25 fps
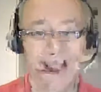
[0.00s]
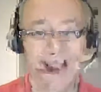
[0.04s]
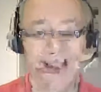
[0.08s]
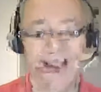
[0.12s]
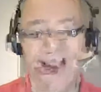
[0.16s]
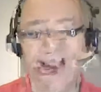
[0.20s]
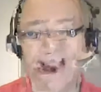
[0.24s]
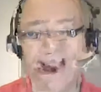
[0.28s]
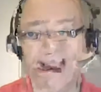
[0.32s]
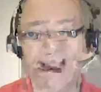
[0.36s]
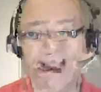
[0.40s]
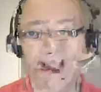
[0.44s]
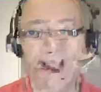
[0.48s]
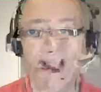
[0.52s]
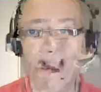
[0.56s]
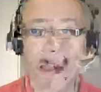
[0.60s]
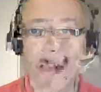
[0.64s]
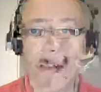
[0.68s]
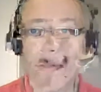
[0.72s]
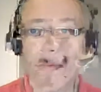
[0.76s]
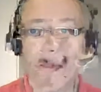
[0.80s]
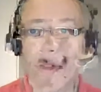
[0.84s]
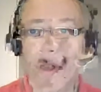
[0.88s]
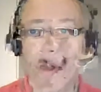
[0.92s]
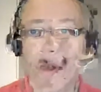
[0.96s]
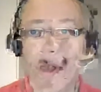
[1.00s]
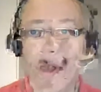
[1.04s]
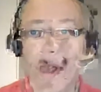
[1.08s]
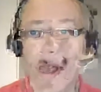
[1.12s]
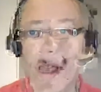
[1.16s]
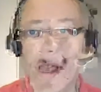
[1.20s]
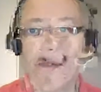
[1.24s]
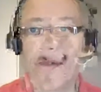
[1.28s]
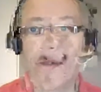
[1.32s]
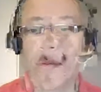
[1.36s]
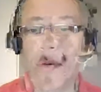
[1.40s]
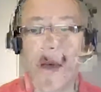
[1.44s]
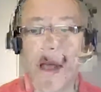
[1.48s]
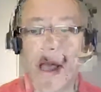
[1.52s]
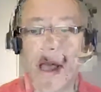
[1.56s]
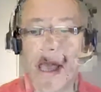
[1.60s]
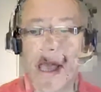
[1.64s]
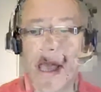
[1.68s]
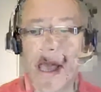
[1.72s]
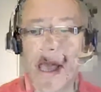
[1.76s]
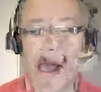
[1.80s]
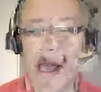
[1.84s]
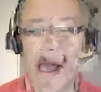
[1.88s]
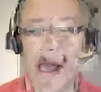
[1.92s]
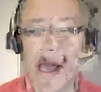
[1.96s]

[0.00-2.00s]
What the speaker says: Yeah. But that's quite a few years away.